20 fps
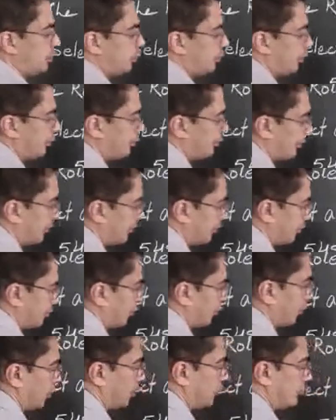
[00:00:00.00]
member
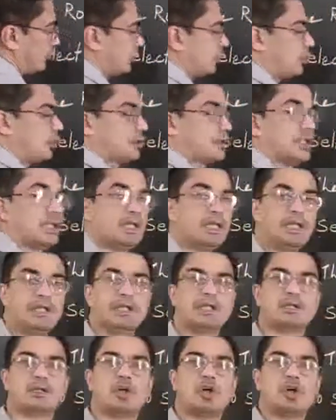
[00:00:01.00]
of or the
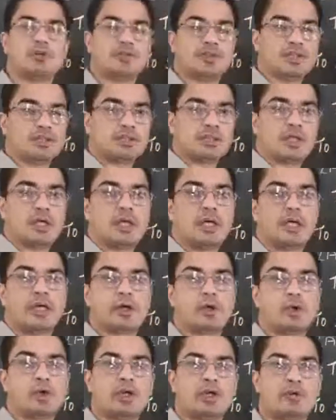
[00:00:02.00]
leader of this
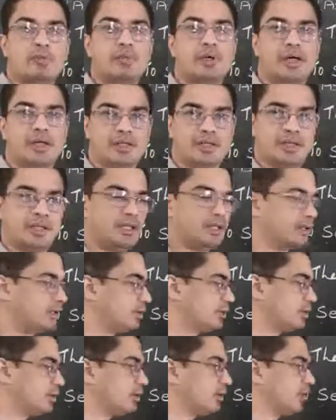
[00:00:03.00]
ruling
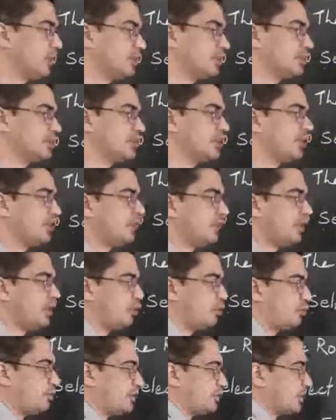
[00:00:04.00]
party. The same
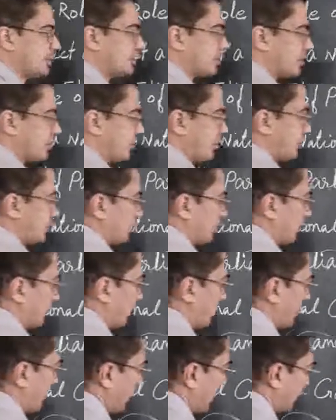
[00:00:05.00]
way opposition
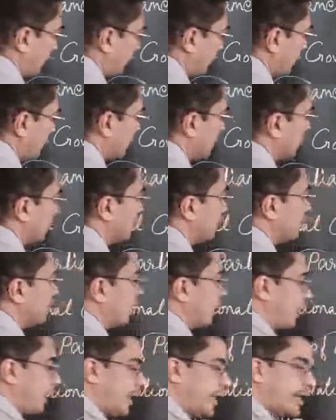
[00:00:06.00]
also will have
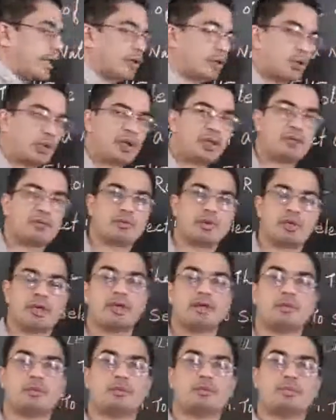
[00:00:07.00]

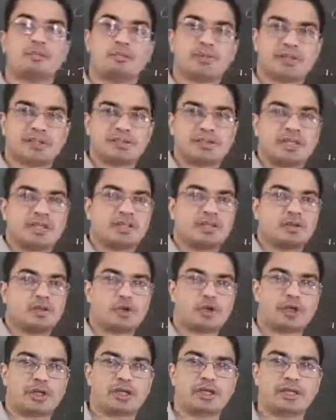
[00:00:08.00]
a
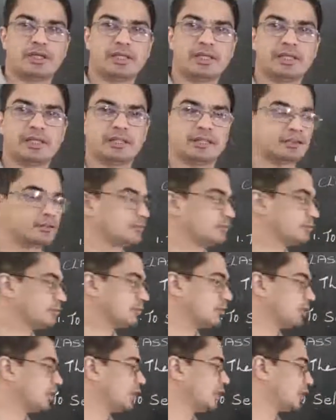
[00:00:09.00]
president or a leader.
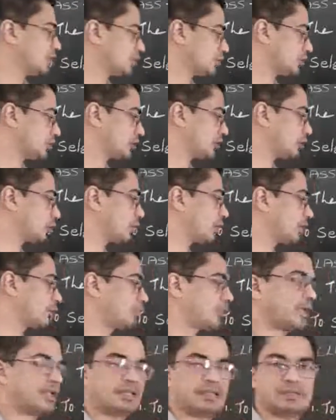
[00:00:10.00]
So the
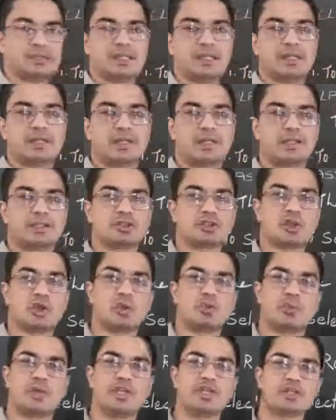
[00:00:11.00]
ruling party's leader is
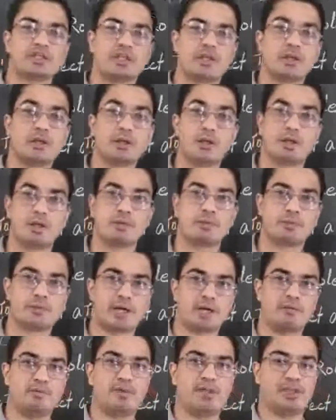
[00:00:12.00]
always the
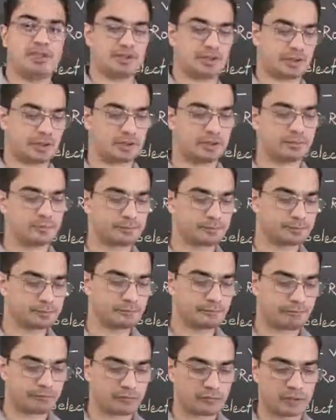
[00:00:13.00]
Prime Minister.
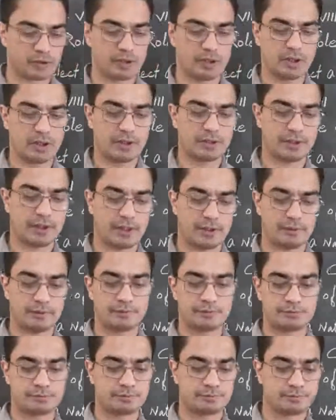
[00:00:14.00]

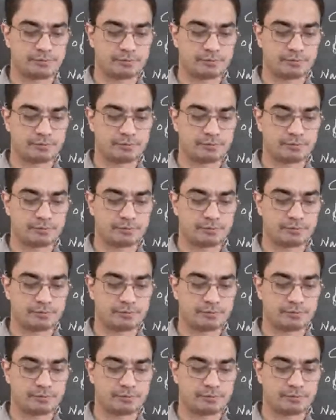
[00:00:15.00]
Then